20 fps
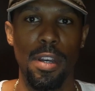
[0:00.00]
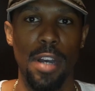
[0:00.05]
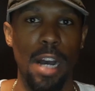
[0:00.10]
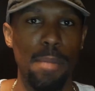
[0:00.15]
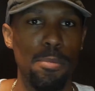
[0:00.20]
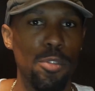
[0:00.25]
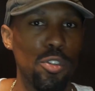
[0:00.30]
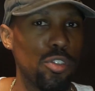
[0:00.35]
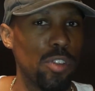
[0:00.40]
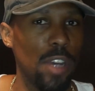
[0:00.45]

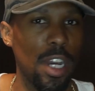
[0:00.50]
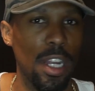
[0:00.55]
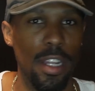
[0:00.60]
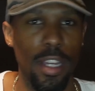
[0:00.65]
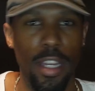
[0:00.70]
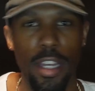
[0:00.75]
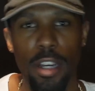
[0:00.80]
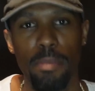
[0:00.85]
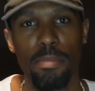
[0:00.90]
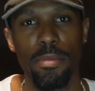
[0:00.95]
I'm just trying to
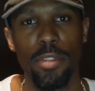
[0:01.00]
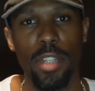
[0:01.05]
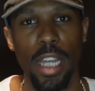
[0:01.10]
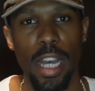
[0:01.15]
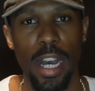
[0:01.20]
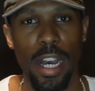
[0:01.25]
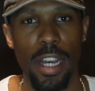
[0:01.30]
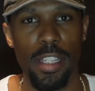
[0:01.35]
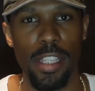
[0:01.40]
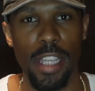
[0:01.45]
help you
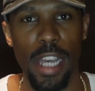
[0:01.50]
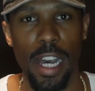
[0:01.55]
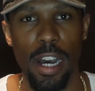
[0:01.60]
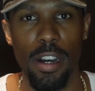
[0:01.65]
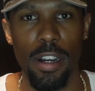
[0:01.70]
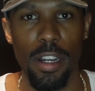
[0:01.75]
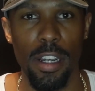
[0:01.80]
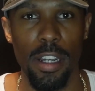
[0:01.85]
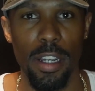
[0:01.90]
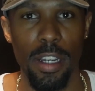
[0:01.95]
guys
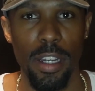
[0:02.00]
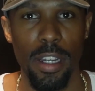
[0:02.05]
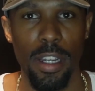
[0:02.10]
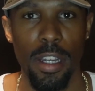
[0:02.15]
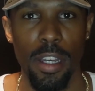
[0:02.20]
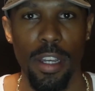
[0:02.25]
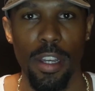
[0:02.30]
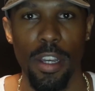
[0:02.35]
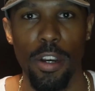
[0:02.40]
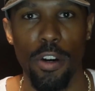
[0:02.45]
out.
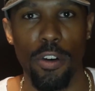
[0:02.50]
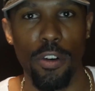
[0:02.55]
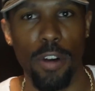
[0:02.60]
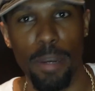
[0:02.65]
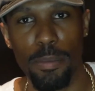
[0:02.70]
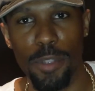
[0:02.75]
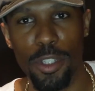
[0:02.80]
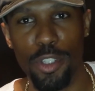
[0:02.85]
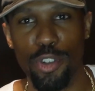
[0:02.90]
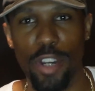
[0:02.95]
Or
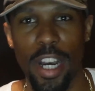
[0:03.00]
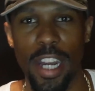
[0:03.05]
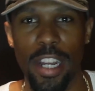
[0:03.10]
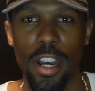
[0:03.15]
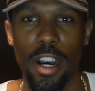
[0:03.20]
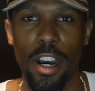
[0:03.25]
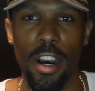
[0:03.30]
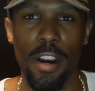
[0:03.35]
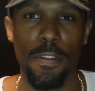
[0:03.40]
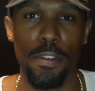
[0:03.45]
I'm just trying
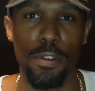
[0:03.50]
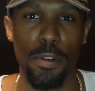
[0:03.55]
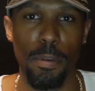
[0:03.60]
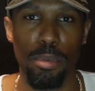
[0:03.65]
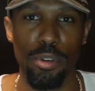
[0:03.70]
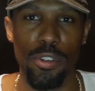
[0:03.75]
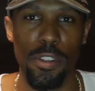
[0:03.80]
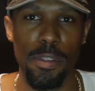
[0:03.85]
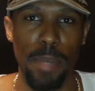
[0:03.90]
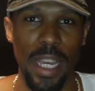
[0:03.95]
to offer a
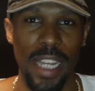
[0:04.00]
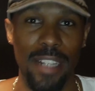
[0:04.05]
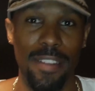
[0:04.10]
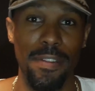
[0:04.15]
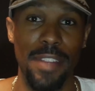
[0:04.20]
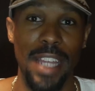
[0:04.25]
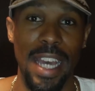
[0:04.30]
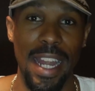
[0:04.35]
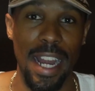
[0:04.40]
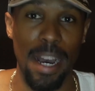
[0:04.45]

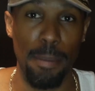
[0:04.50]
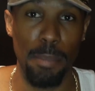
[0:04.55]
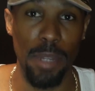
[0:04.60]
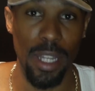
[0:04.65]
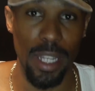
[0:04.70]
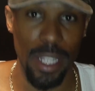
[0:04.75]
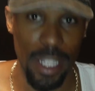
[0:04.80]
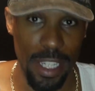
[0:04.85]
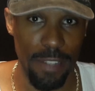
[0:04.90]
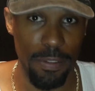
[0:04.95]
perspective that I
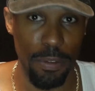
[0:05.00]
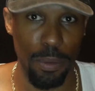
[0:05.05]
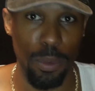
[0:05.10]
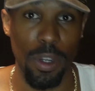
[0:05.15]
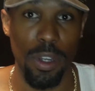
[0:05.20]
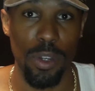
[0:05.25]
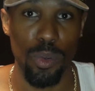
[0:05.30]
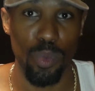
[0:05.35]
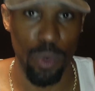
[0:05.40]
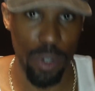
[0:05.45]
believe
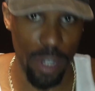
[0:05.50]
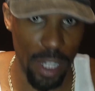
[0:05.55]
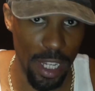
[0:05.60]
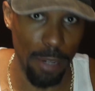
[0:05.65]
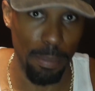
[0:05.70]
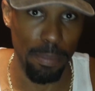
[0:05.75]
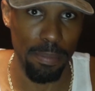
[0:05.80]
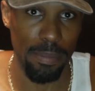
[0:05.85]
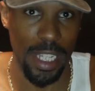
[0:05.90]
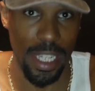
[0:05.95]
will
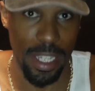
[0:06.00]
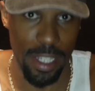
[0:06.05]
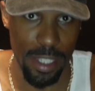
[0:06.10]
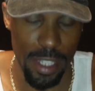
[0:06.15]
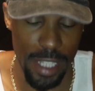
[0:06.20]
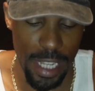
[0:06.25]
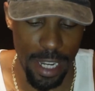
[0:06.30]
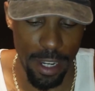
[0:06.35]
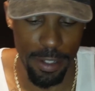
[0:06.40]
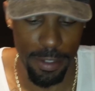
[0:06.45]
help
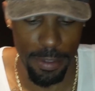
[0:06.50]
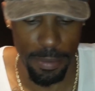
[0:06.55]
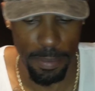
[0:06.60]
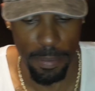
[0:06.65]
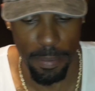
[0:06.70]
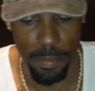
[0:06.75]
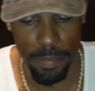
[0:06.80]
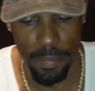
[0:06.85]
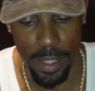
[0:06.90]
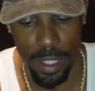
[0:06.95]
niggas out.
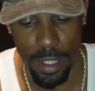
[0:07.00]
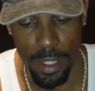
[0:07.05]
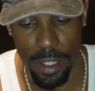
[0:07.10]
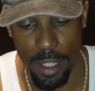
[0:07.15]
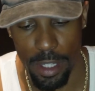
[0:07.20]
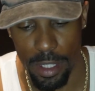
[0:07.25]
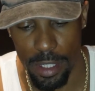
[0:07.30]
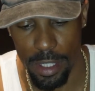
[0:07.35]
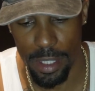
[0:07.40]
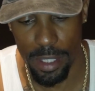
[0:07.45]

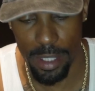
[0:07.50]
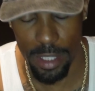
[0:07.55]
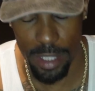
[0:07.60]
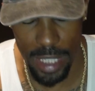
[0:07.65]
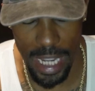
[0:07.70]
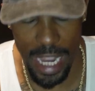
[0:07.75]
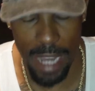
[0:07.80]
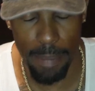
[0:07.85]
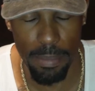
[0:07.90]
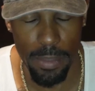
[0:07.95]

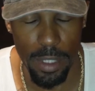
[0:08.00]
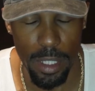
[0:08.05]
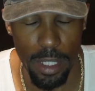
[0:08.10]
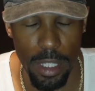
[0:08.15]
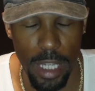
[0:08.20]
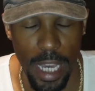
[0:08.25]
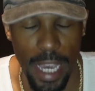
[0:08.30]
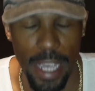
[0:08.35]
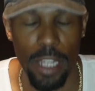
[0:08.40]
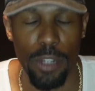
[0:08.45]
Stop
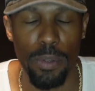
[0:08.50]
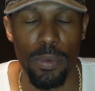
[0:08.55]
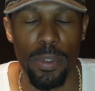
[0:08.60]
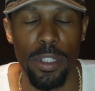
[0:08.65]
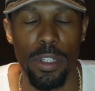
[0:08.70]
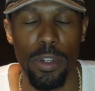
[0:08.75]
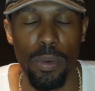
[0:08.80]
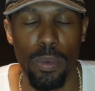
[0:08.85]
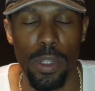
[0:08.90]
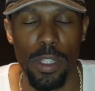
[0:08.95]
catering
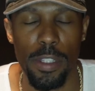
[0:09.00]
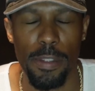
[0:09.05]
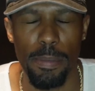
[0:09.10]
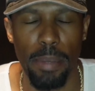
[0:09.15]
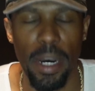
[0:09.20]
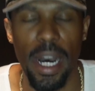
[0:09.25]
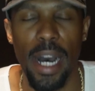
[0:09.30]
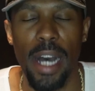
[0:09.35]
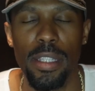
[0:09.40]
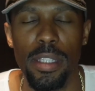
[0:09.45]
your
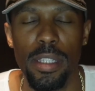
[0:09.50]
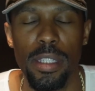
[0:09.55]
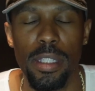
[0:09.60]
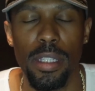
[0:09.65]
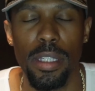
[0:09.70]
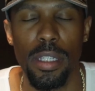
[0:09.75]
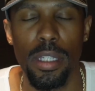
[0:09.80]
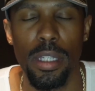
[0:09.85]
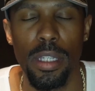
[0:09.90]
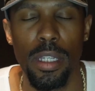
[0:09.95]
response
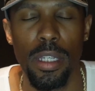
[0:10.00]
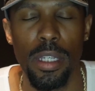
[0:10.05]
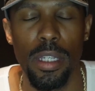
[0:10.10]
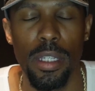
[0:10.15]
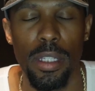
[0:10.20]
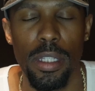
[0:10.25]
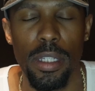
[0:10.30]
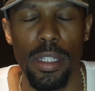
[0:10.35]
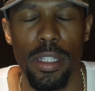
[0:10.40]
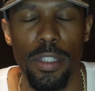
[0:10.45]

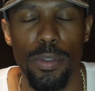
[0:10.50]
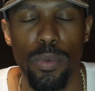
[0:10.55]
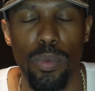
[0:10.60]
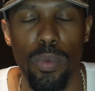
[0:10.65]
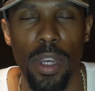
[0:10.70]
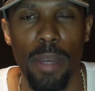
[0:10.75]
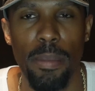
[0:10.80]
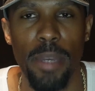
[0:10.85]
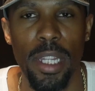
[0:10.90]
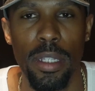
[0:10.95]
to these
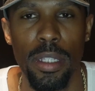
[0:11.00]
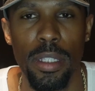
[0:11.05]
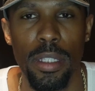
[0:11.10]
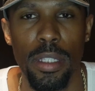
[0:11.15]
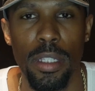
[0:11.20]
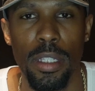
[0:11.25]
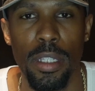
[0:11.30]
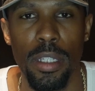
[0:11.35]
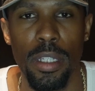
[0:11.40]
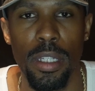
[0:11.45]
women
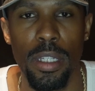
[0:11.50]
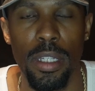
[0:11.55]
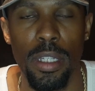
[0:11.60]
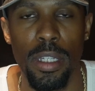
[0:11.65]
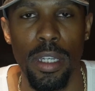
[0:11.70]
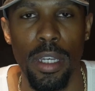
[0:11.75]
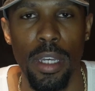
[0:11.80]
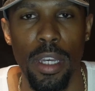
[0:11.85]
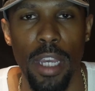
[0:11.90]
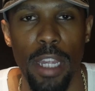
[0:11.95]

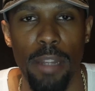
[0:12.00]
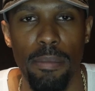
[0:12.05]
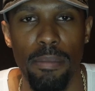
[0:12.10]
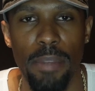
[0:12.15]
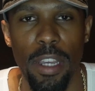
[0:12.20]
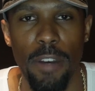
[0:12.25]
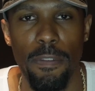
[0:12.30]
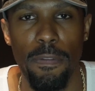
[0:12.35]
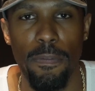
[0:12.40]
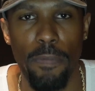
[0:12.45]
and
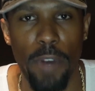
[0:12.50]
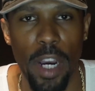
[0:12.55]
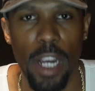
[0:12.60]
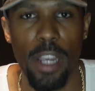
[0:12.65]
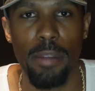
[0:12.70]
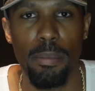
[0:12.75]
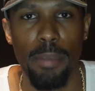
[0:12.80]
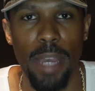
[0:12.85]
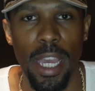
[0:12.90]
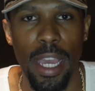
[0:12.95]
be a
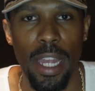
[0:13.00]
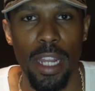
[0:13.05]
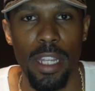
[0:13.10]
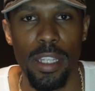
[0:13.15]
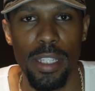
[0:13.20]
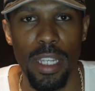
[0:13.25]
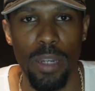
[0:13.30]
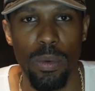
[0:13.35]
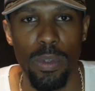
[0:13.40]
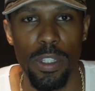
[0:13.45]
fucking man and
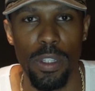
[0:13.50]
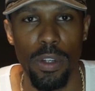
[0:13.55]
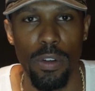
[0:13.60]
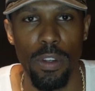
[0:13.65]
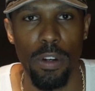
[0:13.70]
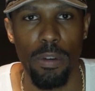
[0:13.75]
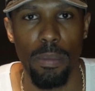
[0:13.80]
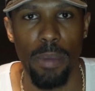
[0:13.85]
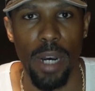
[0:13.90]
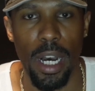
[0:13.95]
say what's on
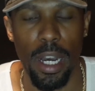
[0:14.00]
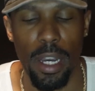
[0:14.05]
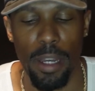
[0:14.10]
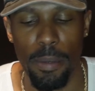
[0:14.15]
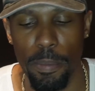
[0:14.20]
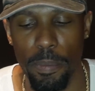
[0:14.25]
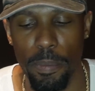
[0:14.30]
your mind.